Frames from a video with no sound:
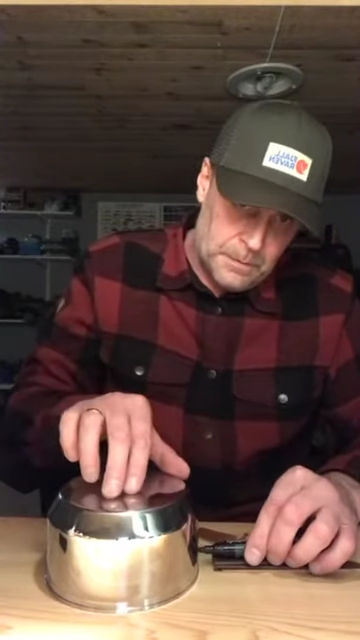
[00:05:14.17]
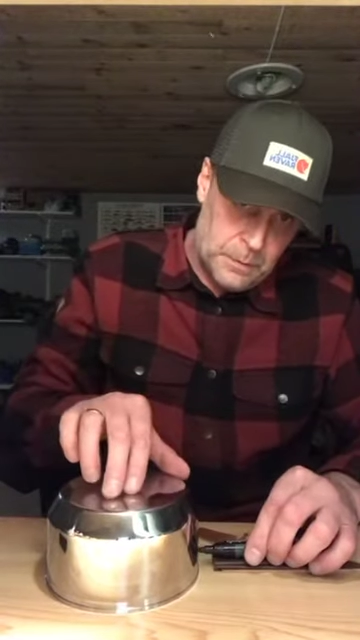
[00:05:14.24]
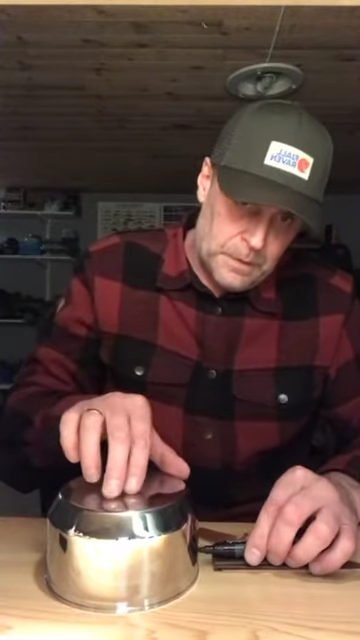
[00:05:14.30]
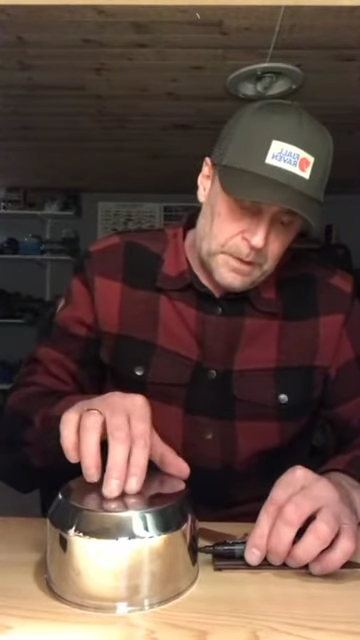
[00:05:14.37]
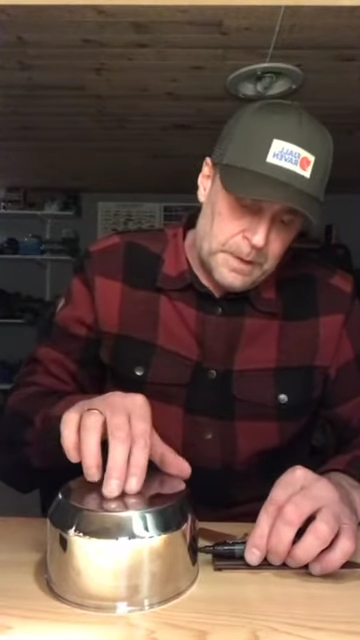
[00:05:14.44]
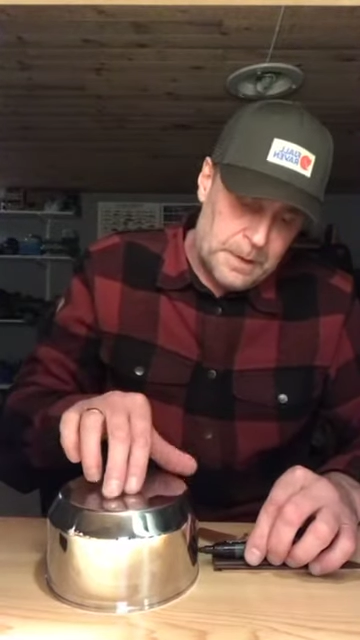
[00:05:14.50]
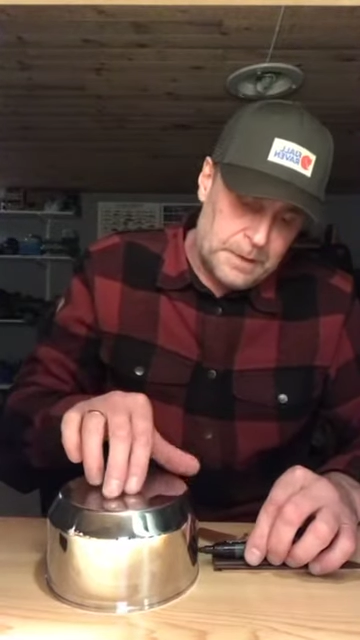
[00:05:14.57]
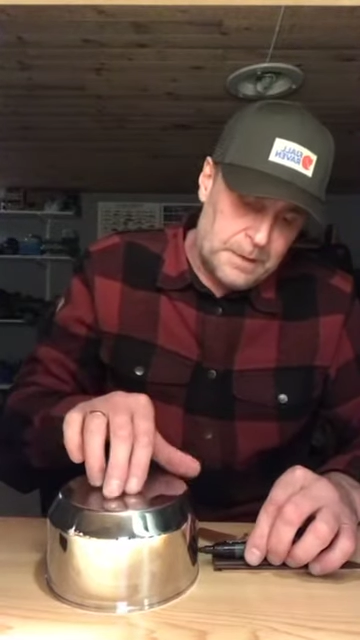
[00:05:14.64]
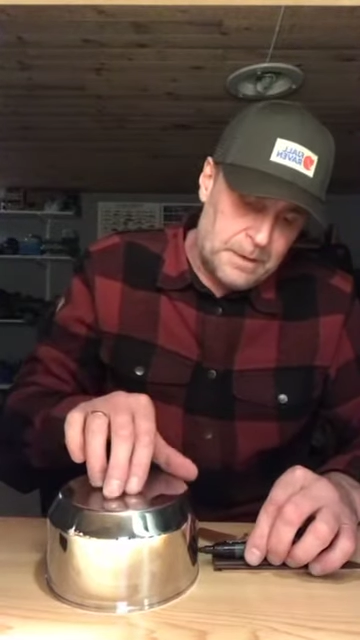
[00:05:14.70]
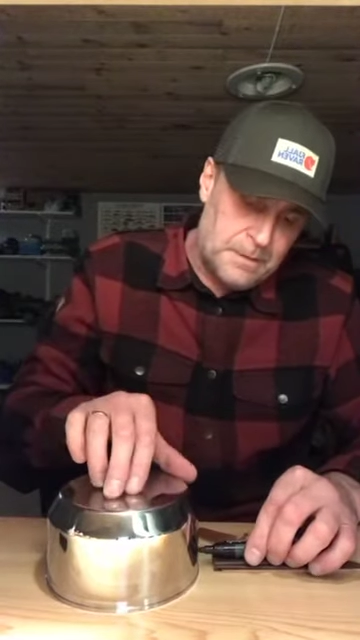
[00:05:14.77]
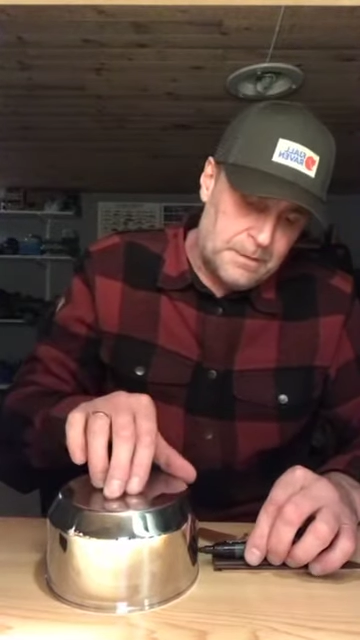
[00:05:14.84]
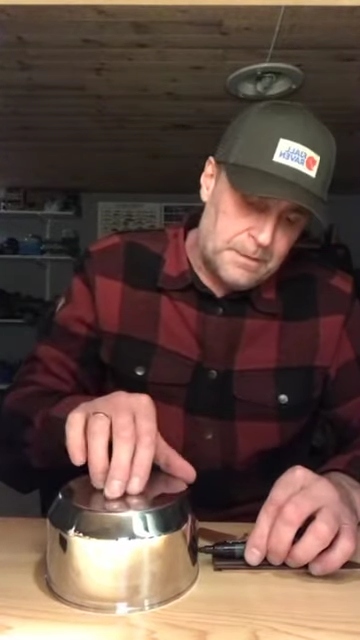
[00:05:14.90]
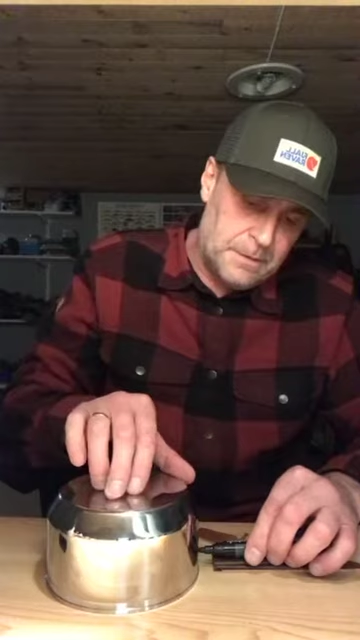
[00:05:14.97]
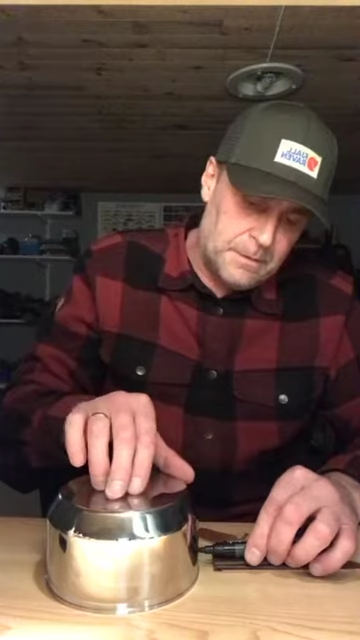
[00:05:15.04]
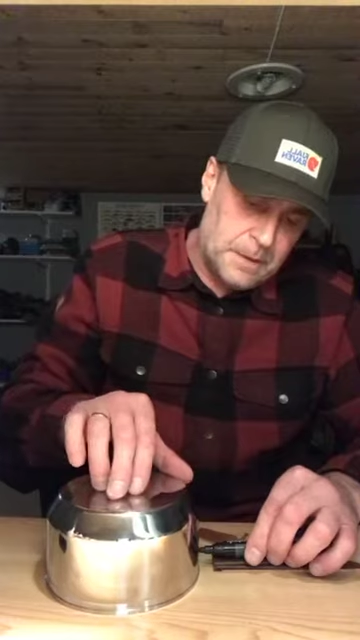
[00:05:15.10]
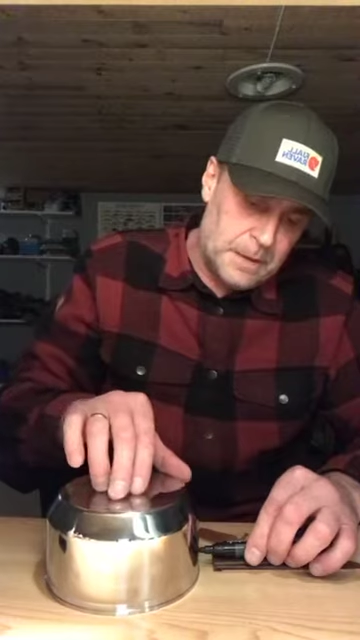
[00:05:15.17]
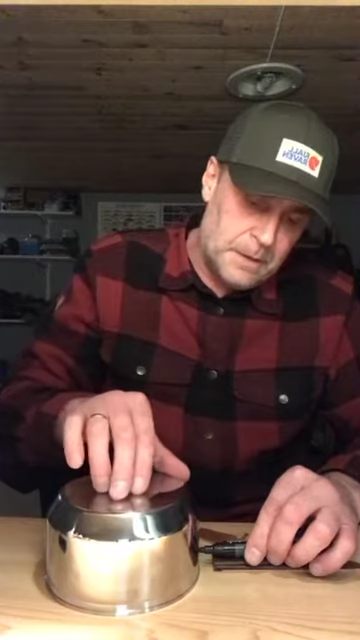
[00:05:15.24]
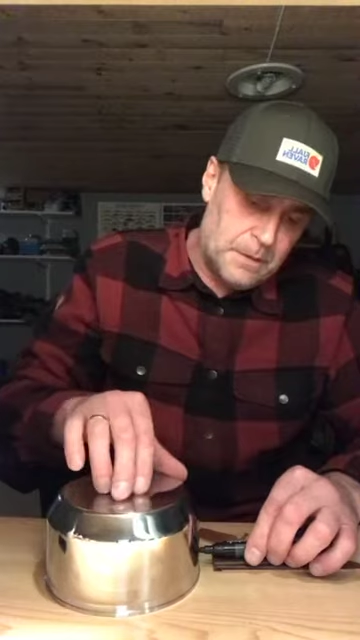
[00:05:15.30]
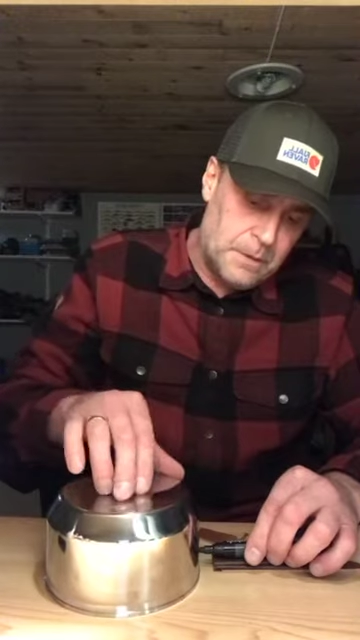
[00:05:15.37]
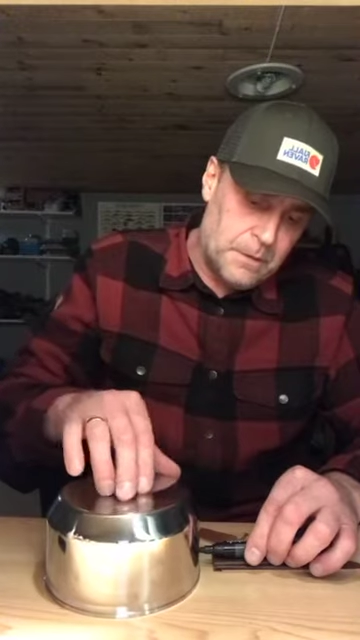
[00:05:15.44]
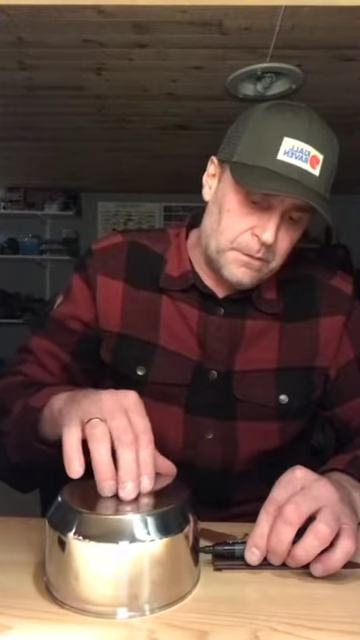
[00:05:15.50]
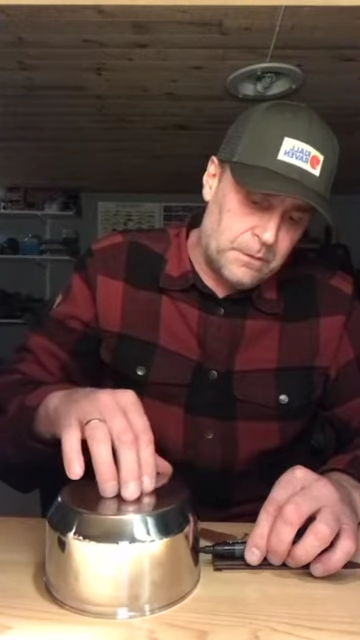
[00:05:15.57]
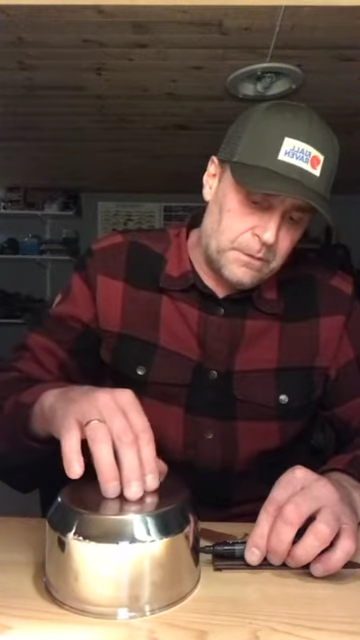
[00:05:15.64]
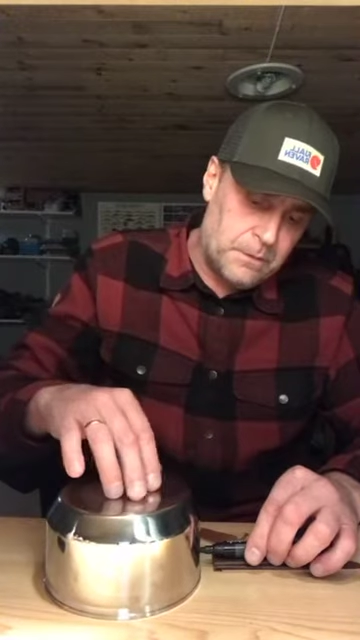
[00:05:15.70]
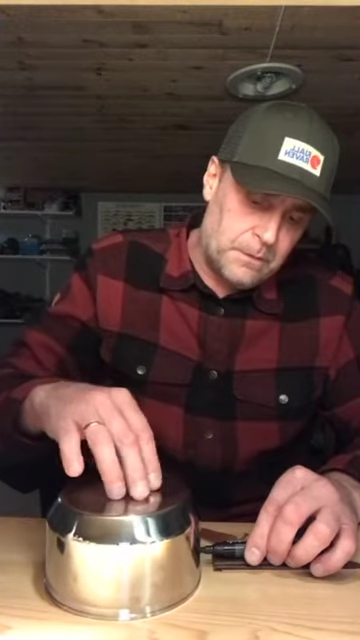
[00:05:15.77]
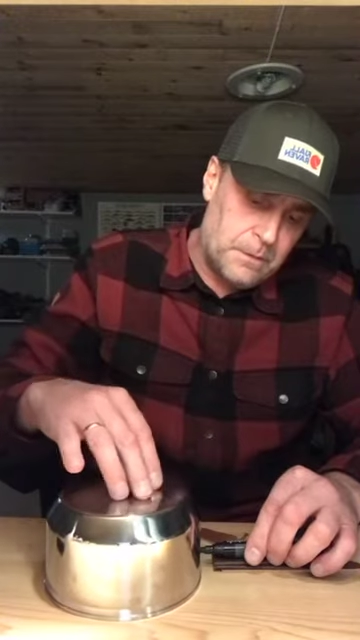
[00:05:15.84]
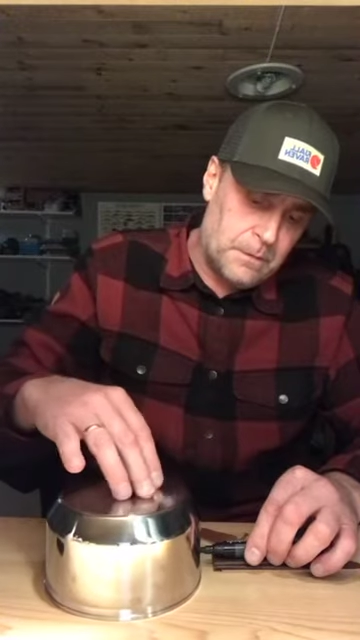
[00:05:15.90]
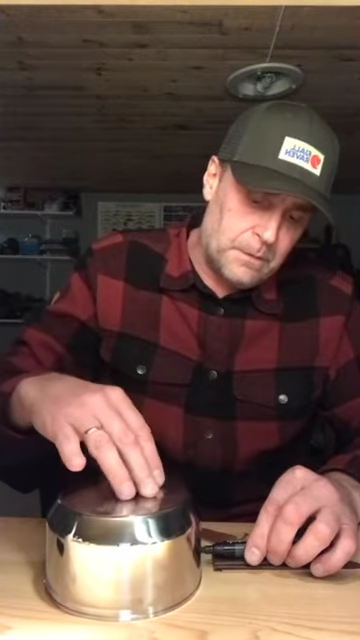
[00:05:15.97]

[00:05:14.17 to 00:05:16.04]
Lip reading: put it like this, and just